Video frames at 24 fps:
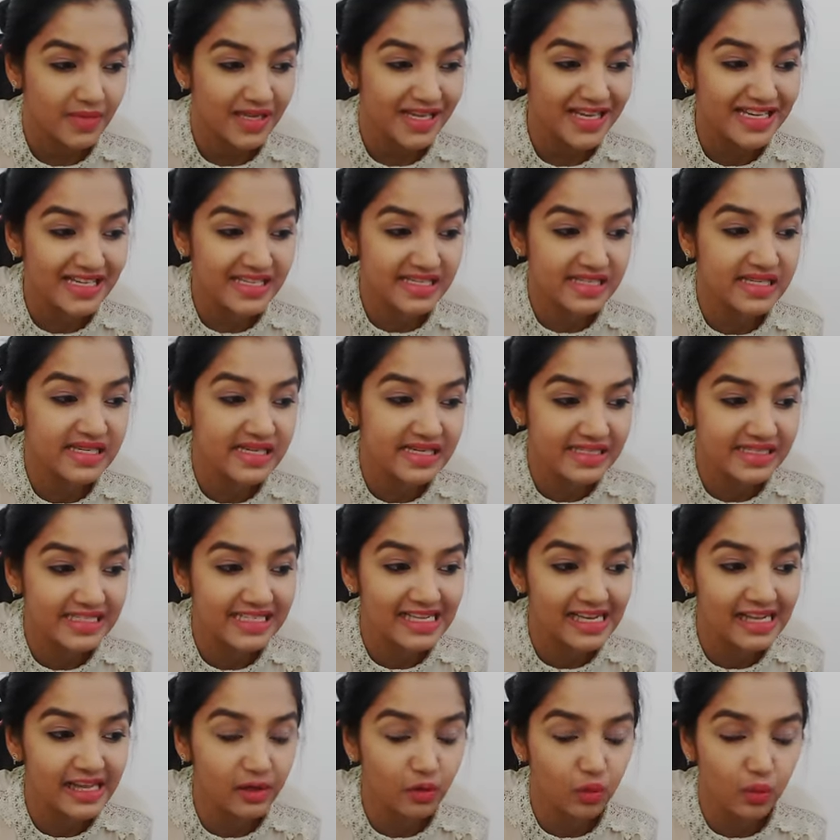easy
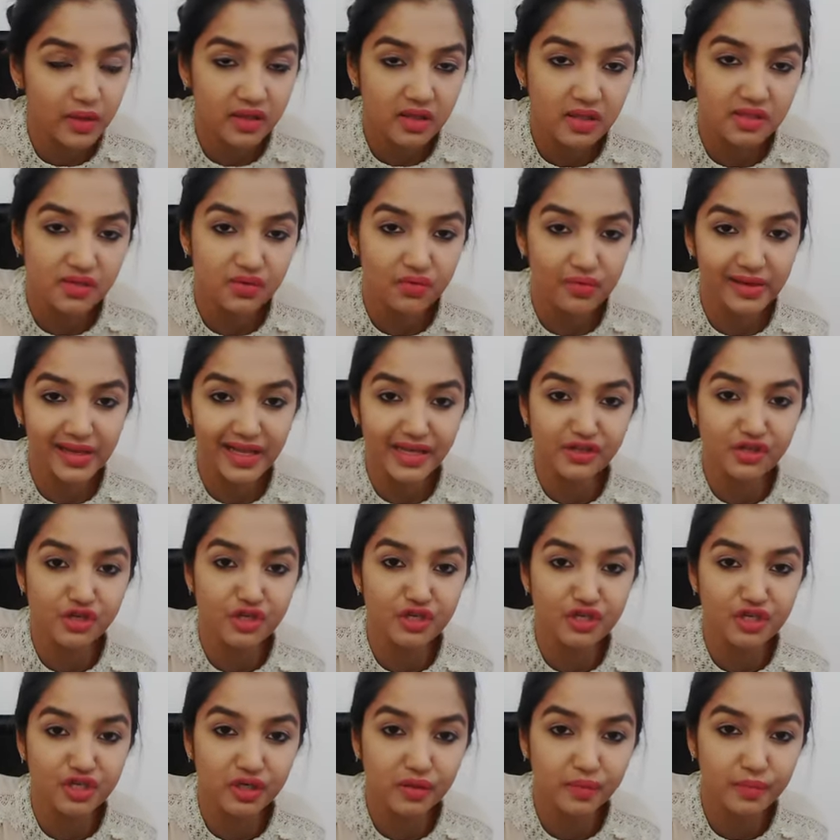dealing with this
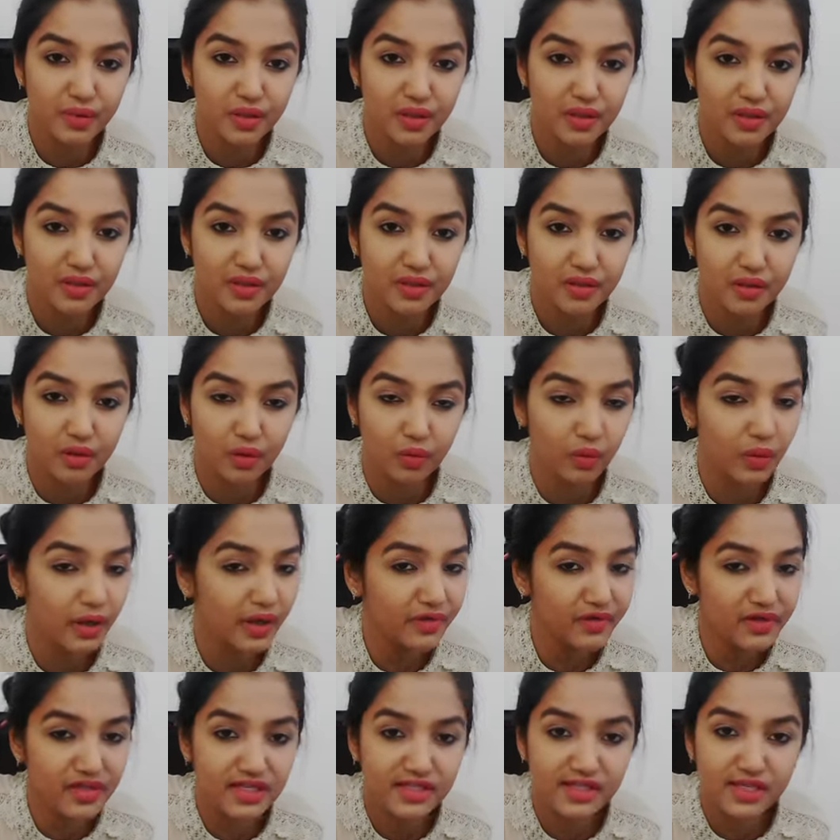relationship. Or
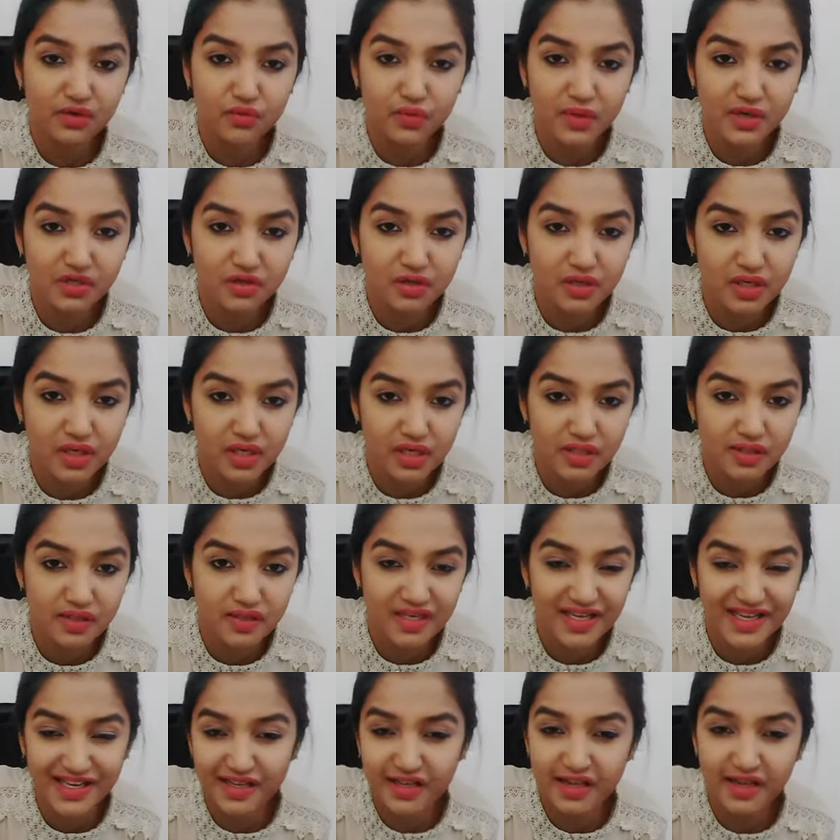whatever the situation
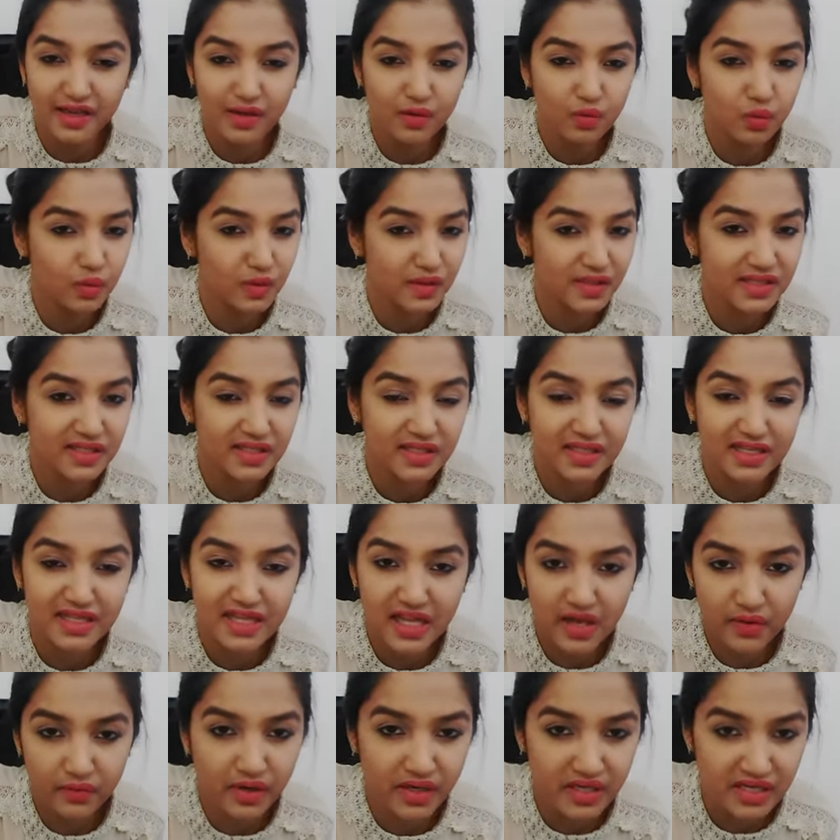is, it was
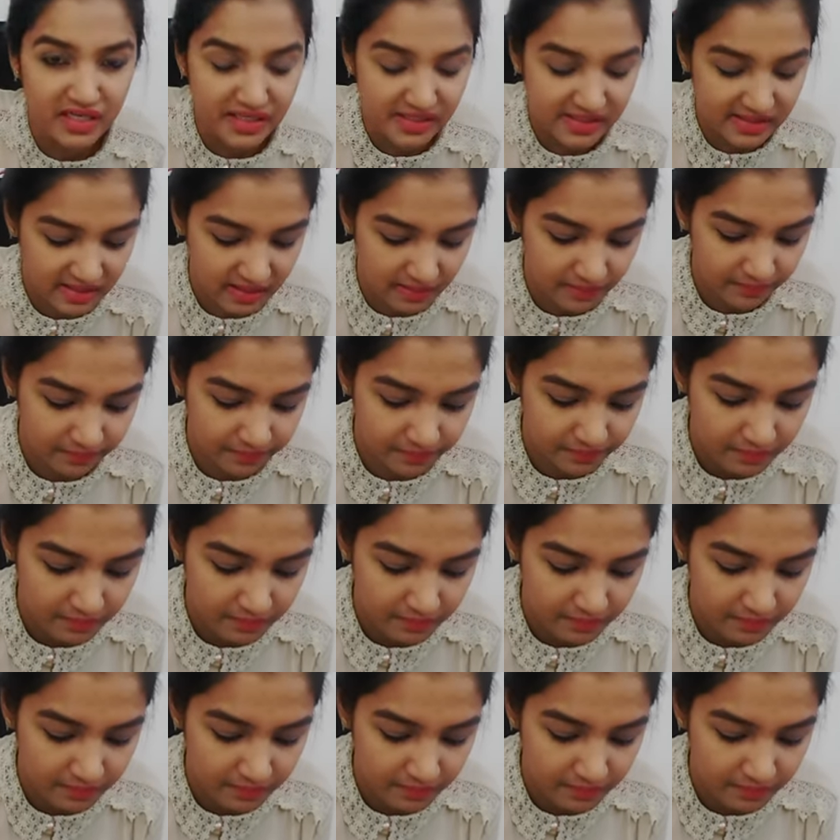never easy.